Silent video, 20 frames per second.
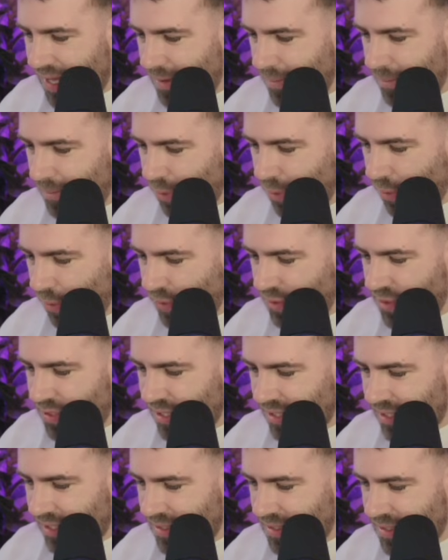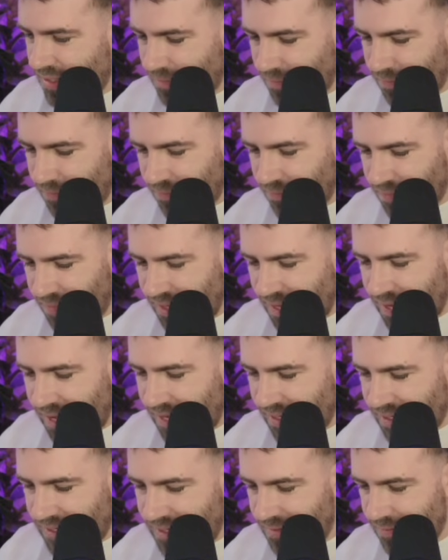important
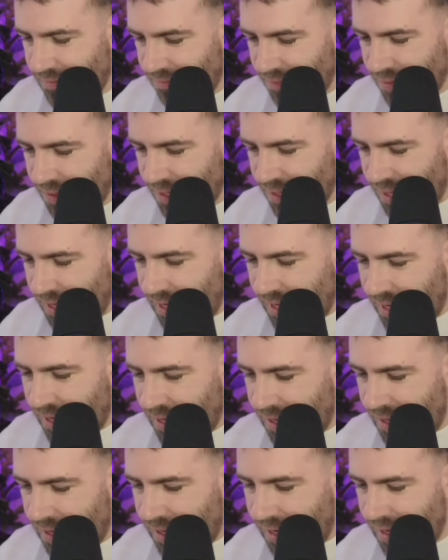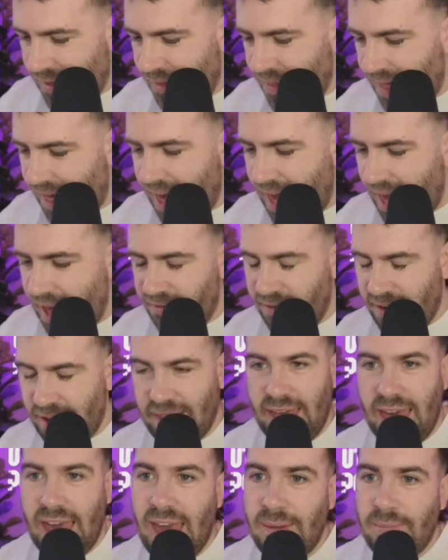is in that area
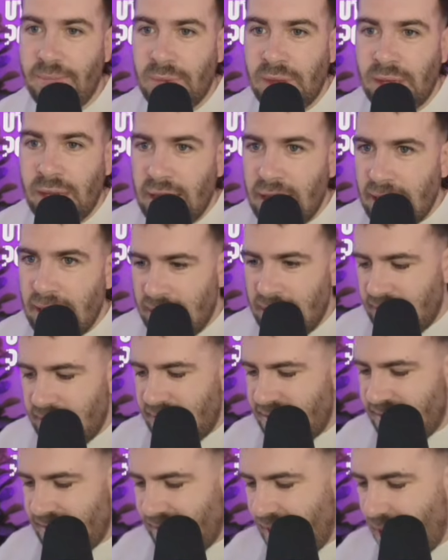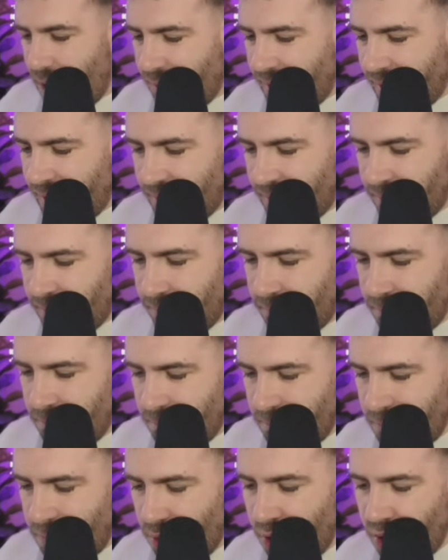there. You see how we can
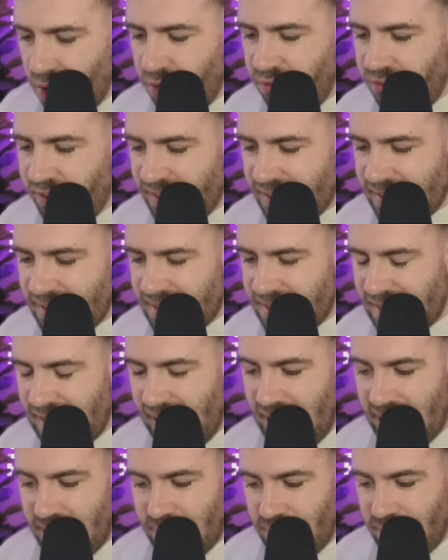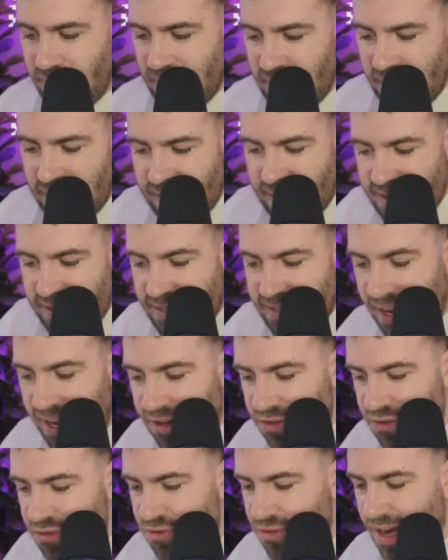move into that
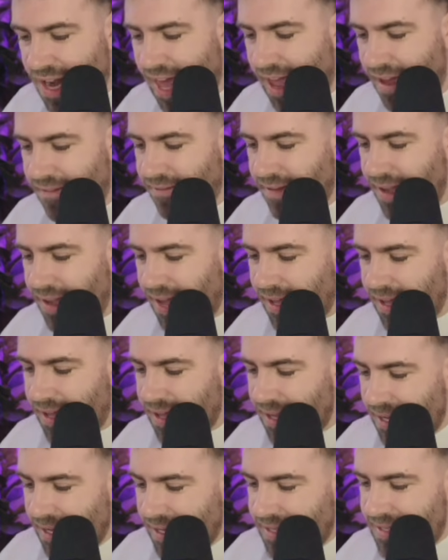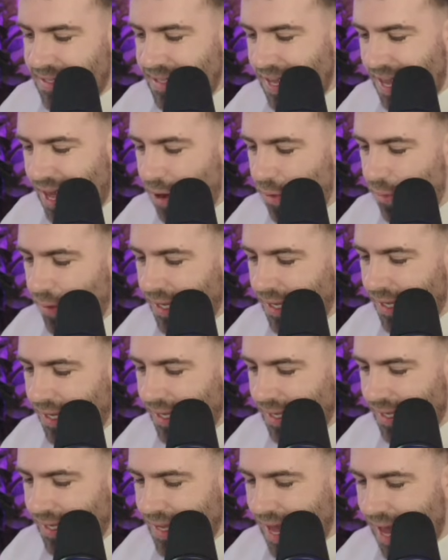central area. You see how we can
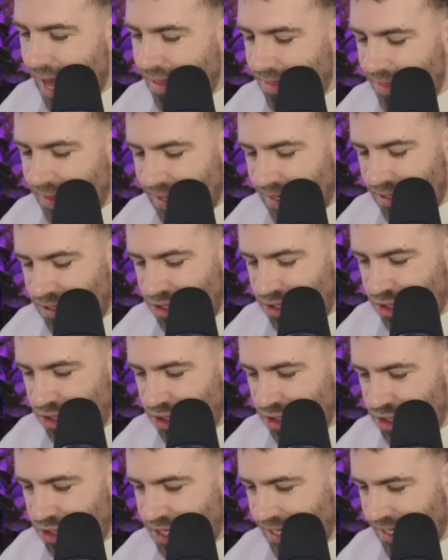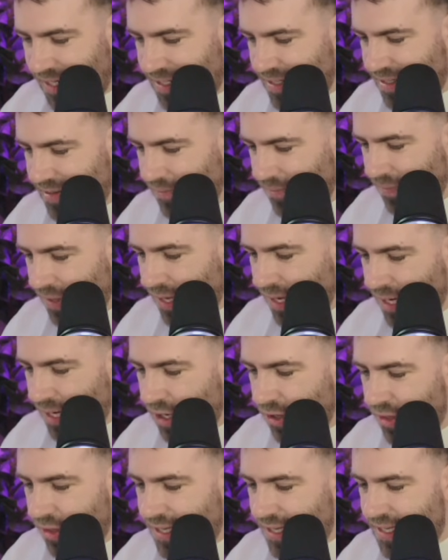get these touches.
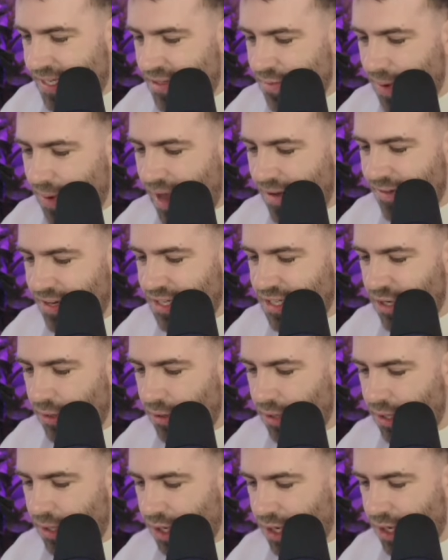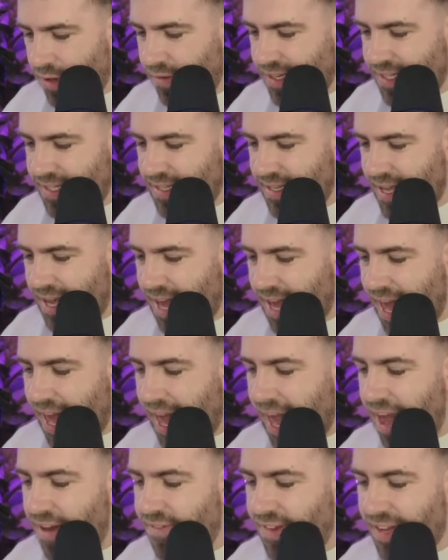This is where he's doing a lot of his
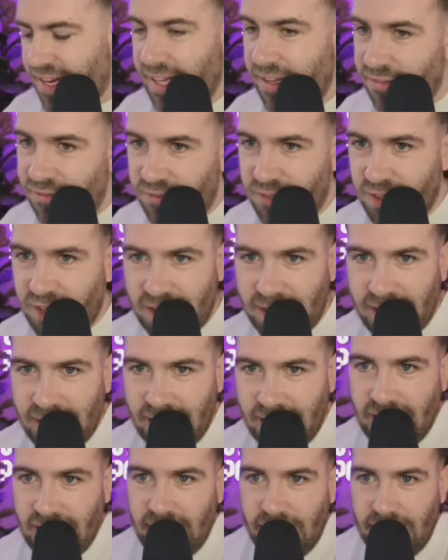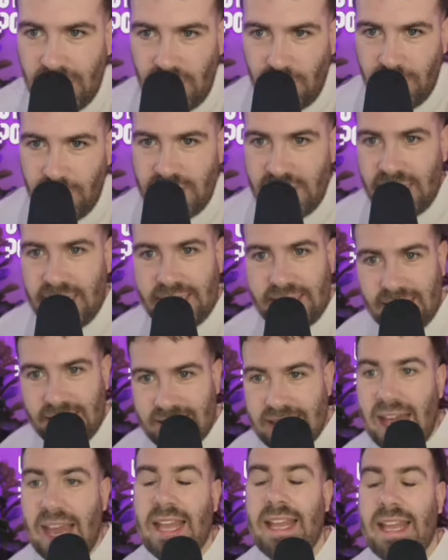heavy lifting. He's
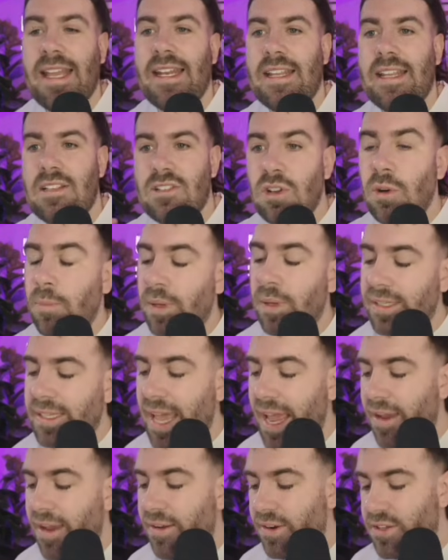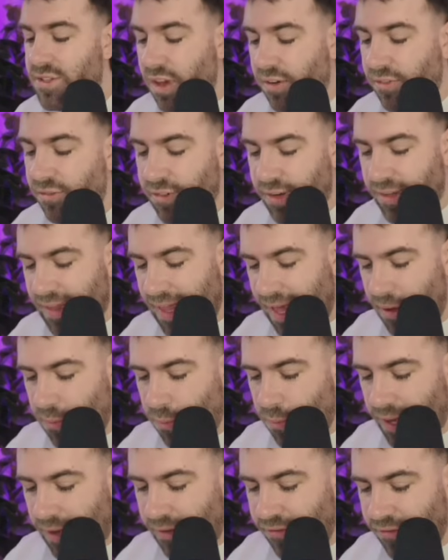attacking, he's up and down, he's offering that
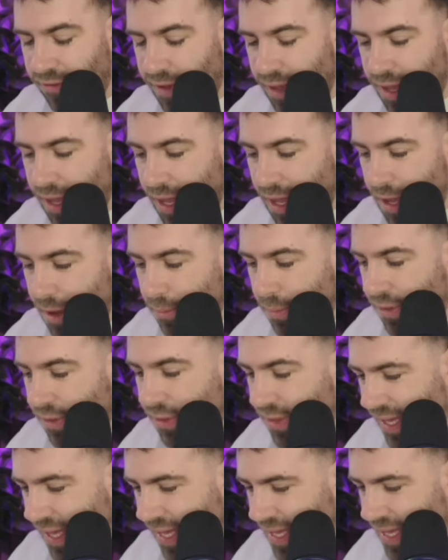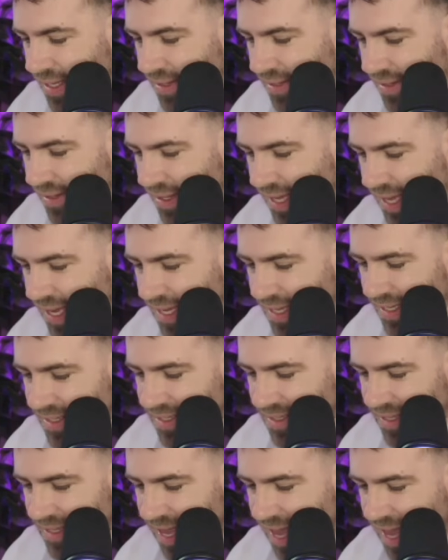width. But
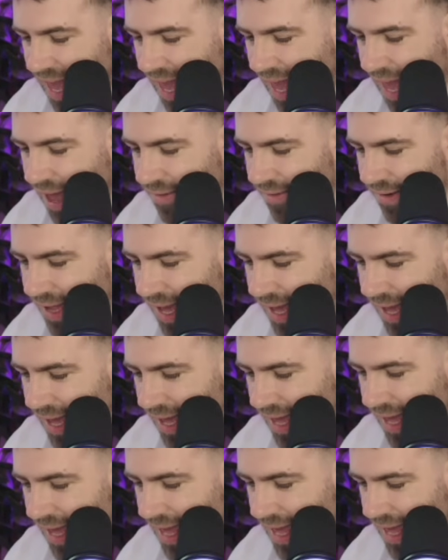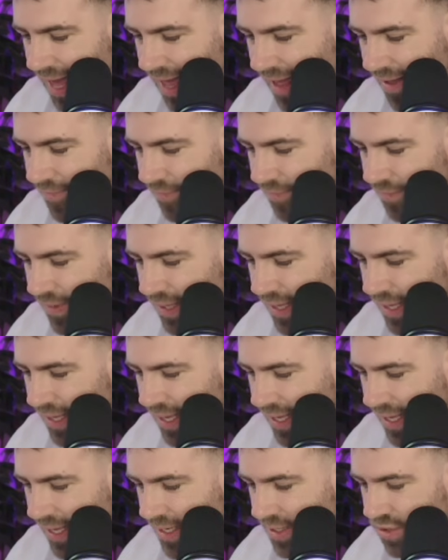this area here
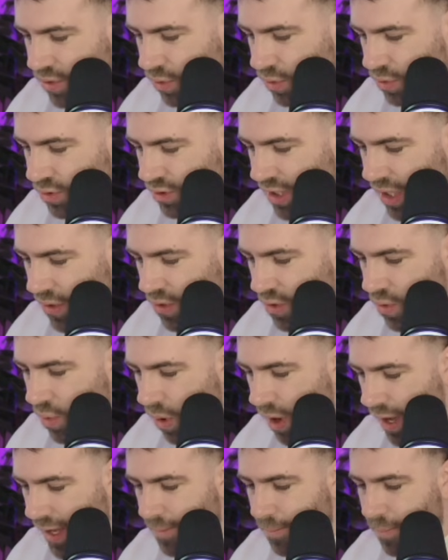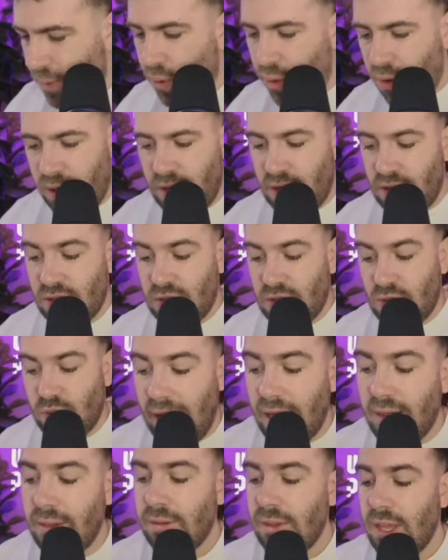is also quite important as
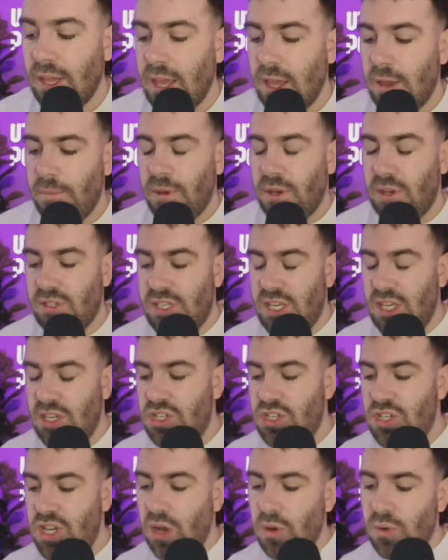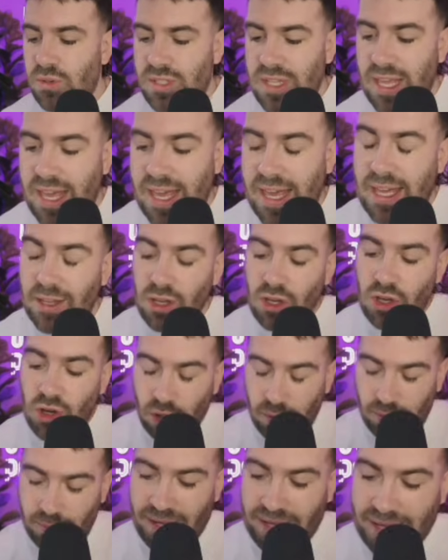well, because it shows that he can
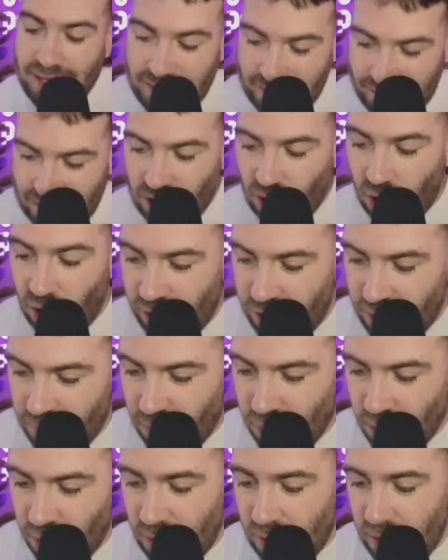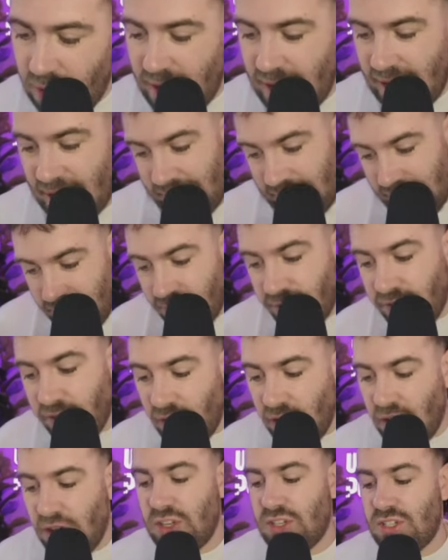come inside more and
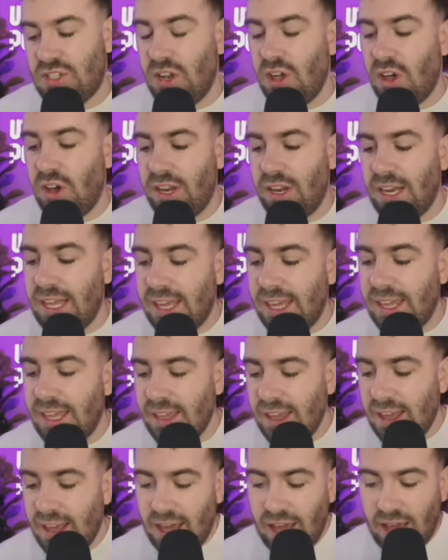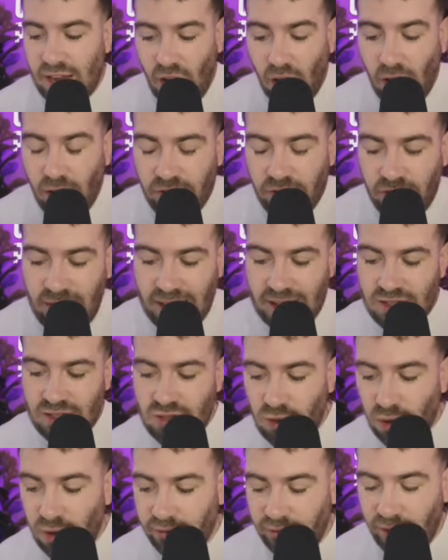invert slightly and offer that
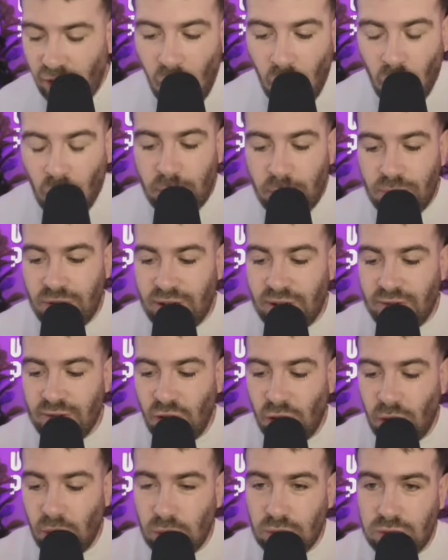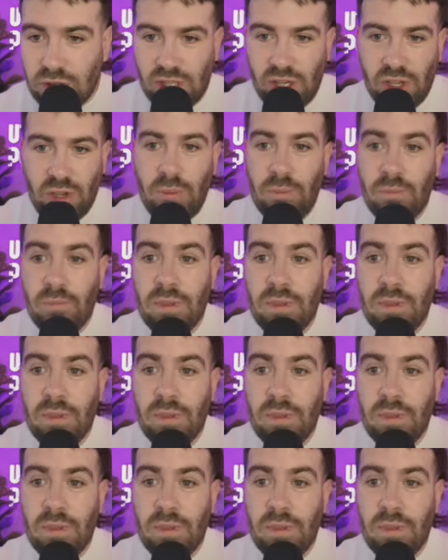sort of hybrid role to